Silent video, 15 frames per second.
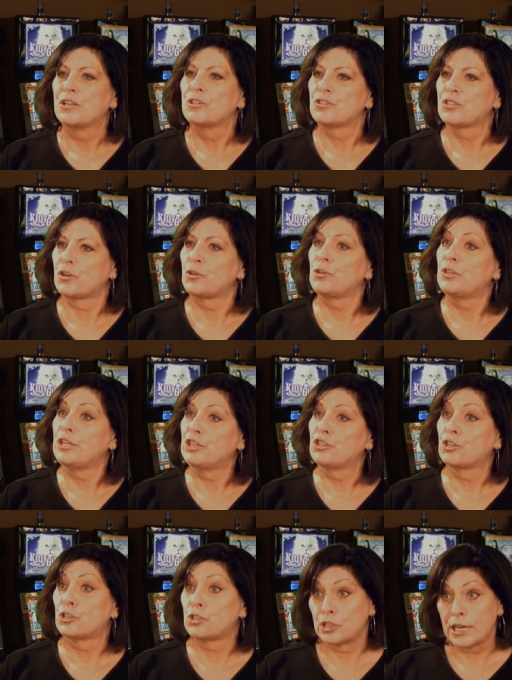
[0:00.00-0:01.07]
So you need
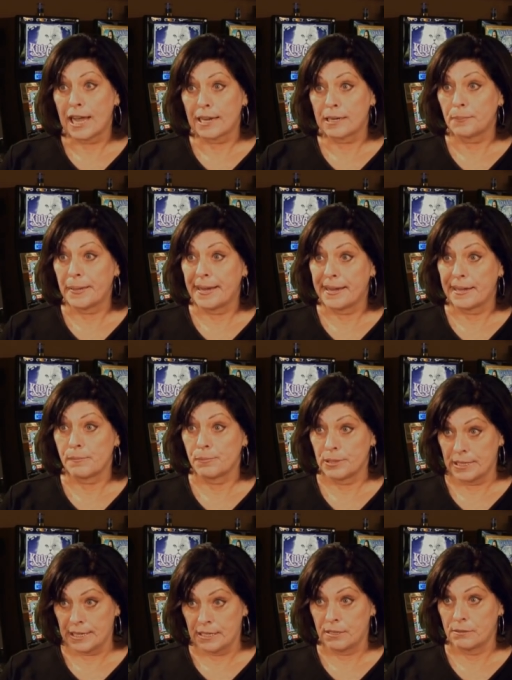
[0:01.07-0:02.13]
to learn how to pay,
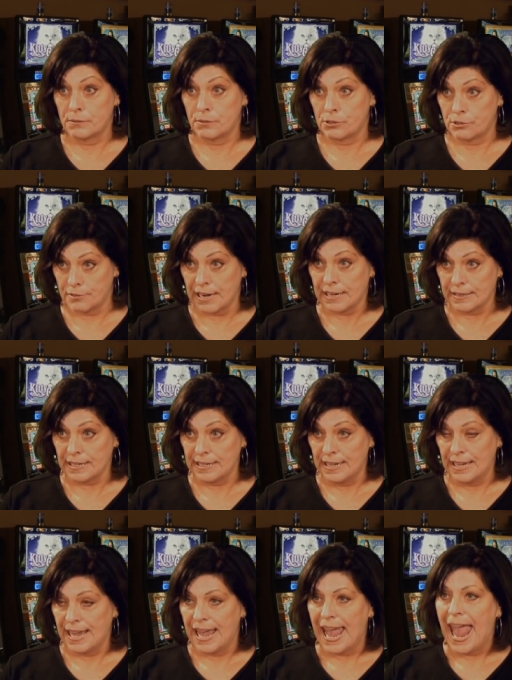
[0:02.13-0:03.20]
play
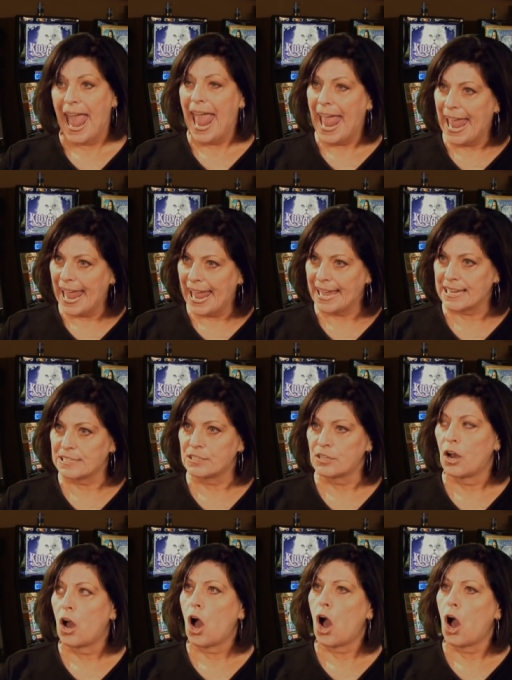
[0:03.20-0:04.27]
correctly and
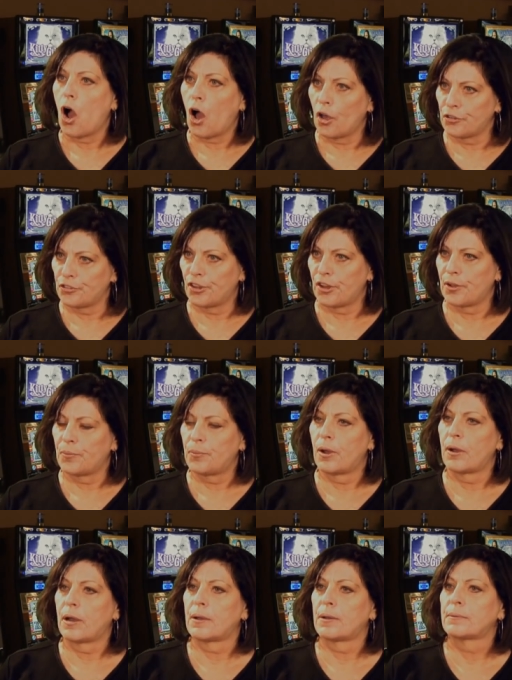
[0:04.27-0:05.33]
also
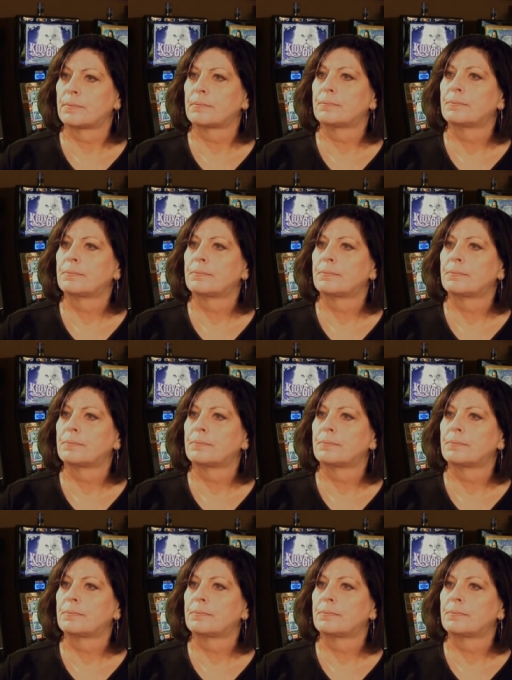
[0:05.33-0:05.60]
uh,